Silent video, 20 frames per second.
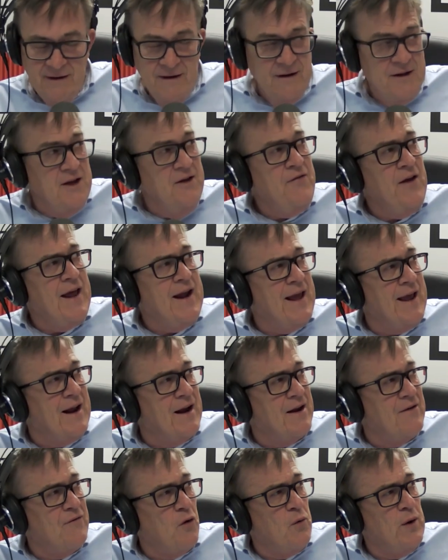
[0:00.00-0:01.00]
You've had a hell
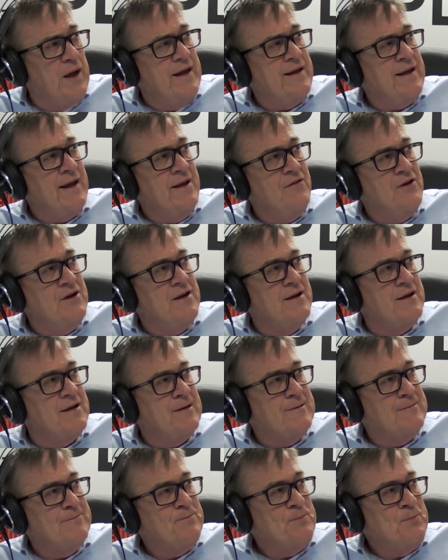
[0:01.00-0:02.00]
of a week, haven't
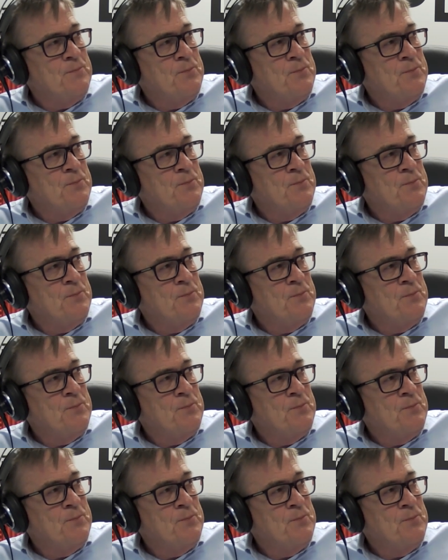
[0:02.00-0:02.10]
you?